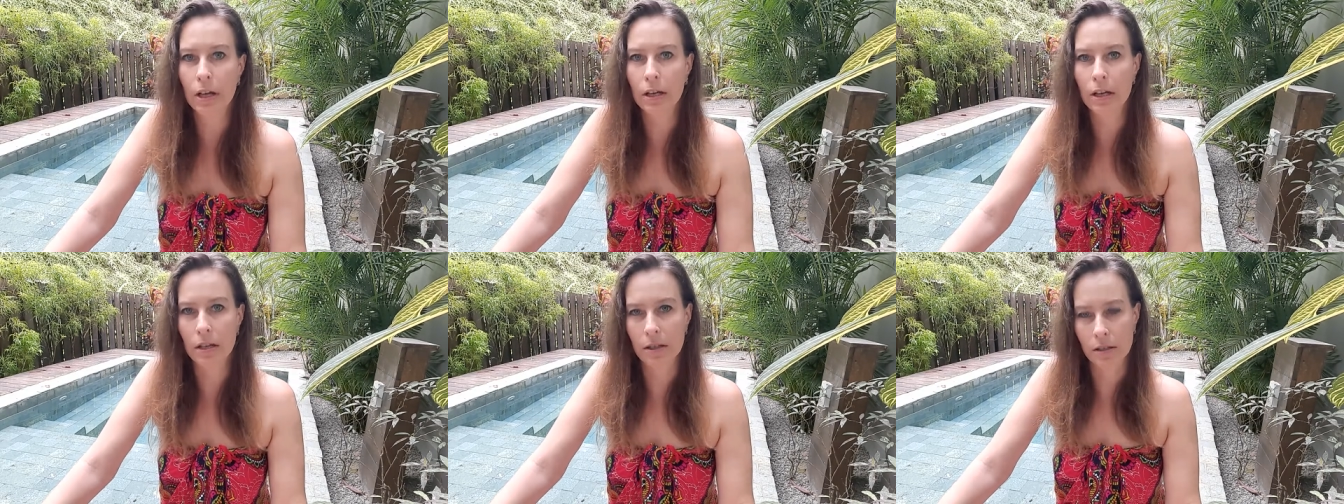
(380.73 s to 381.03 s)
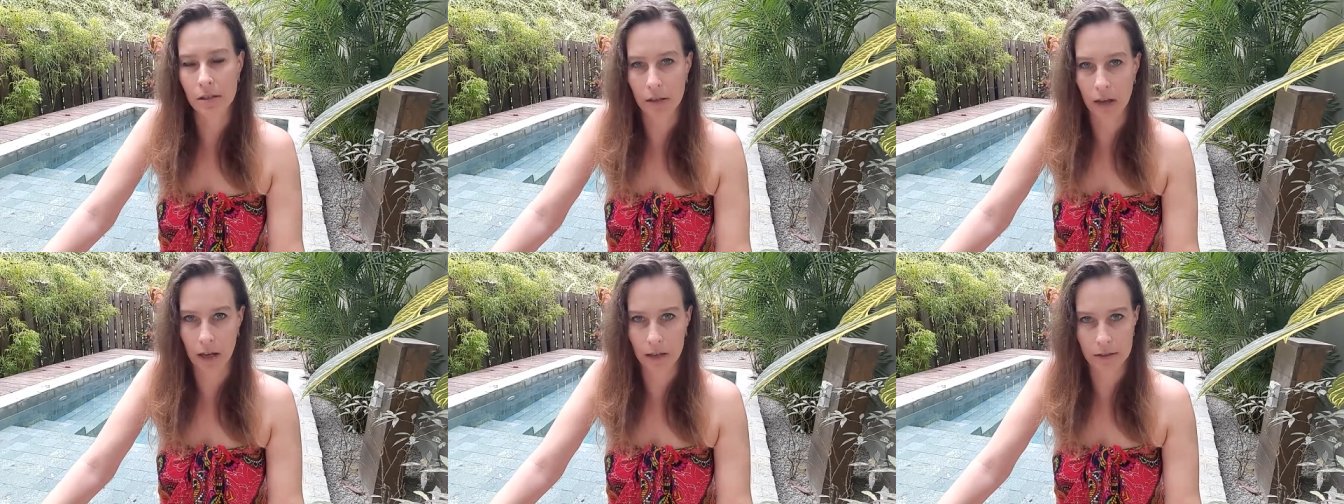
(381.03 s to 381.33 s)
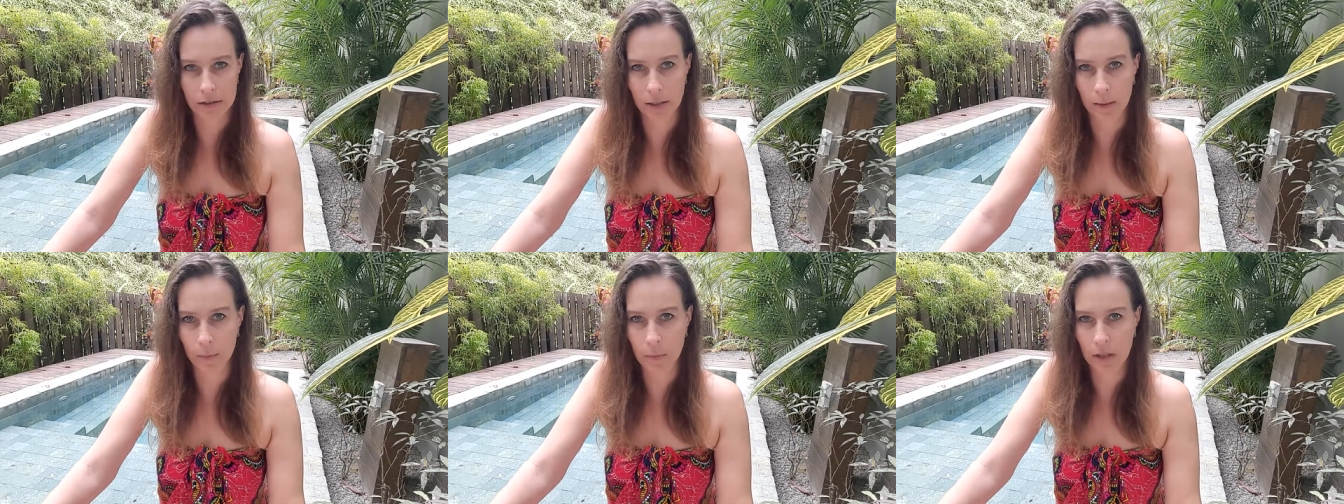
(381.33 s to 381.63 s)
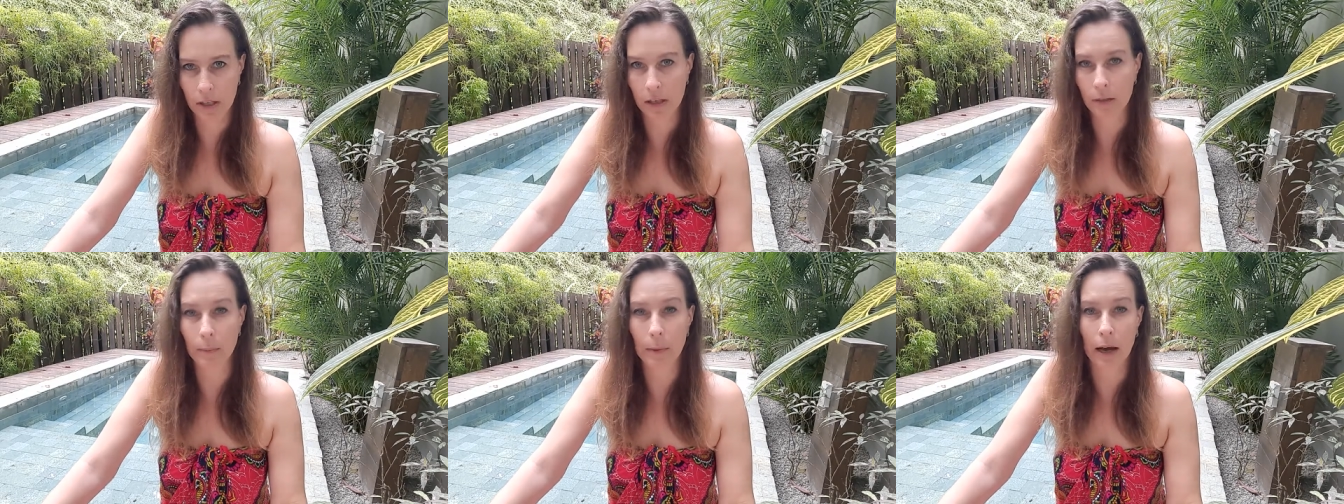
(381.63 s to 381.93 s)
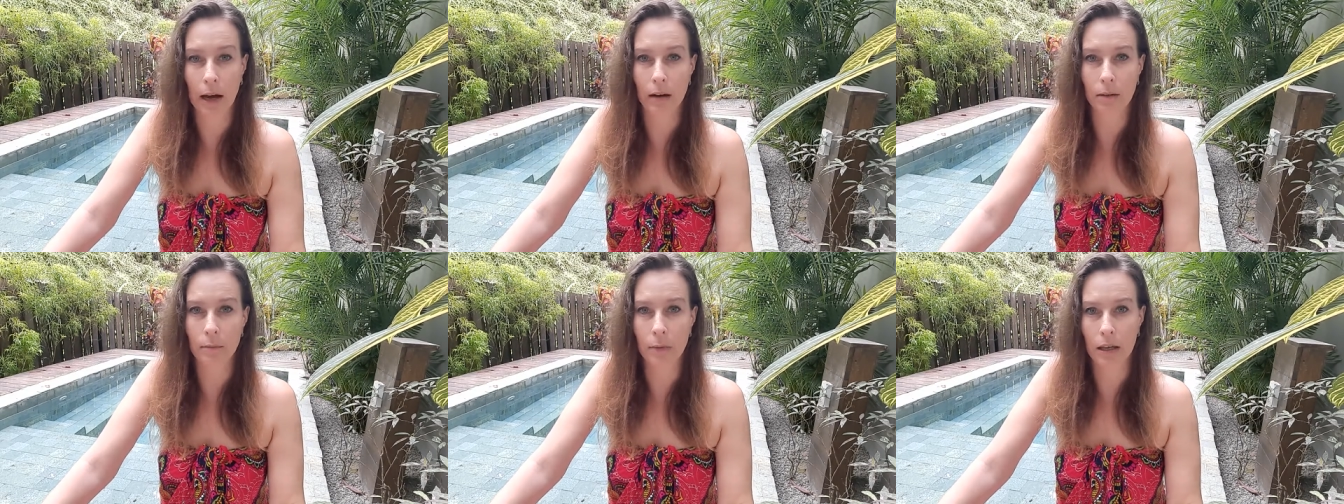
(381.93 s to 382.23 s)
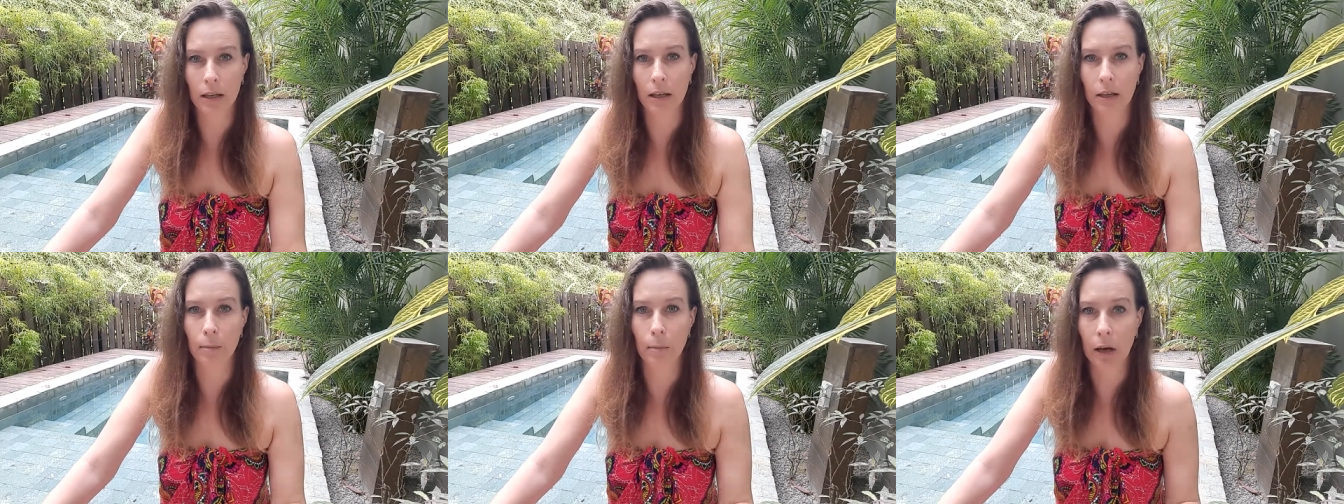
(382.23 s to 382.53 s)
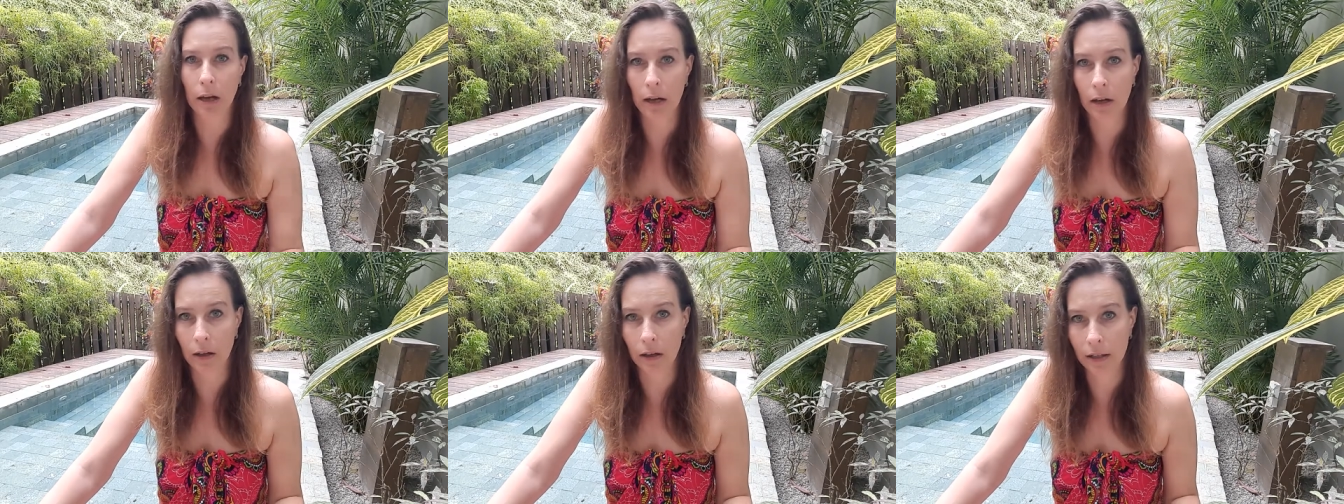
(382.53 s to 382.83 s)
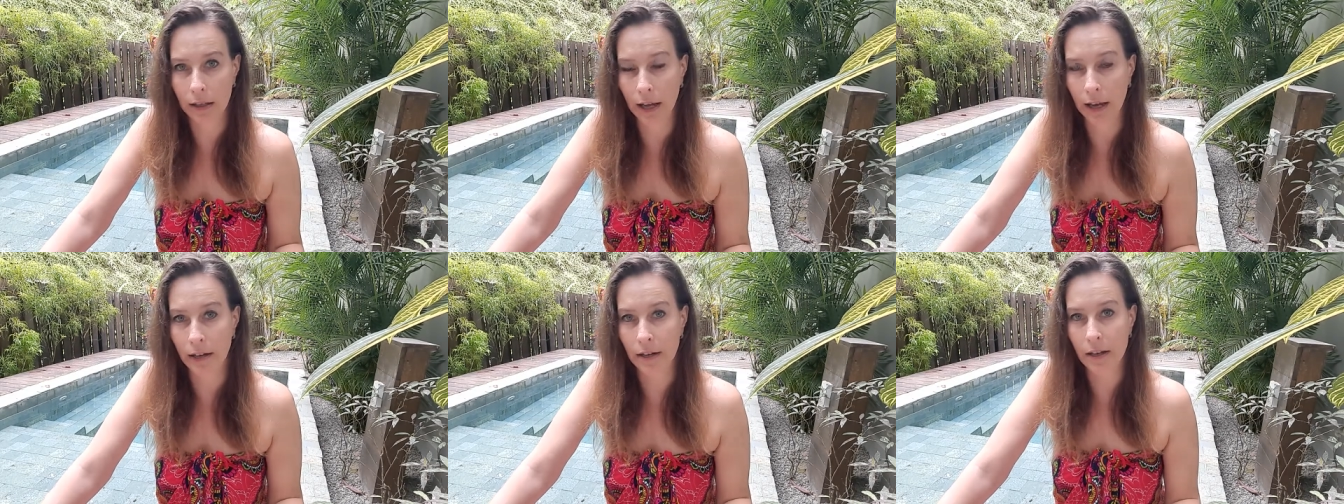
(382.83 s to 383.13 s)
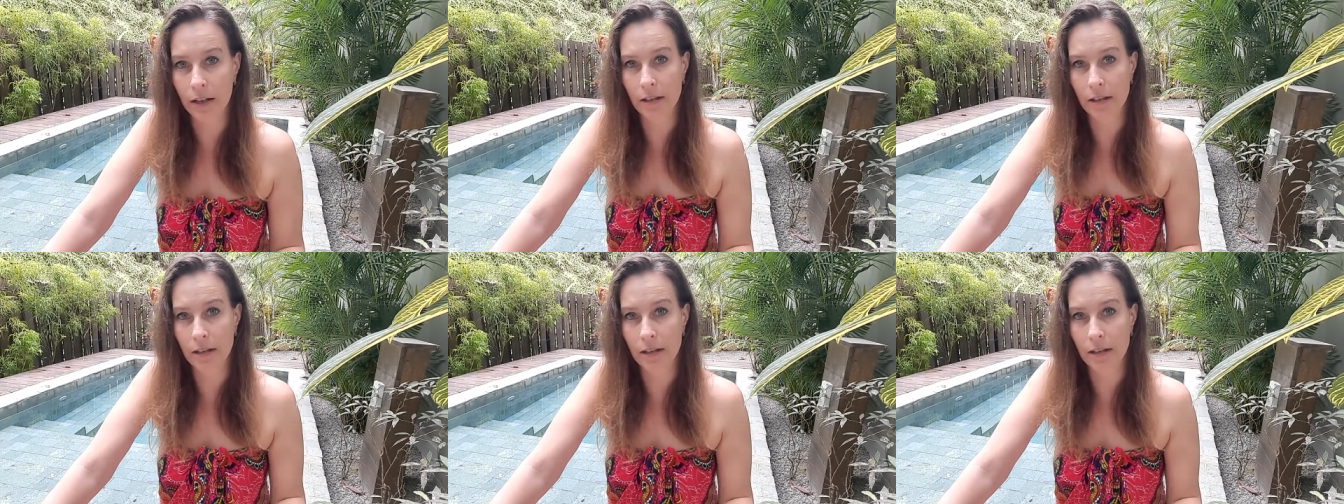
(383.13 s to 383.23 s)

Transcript: It's not simply about making money online,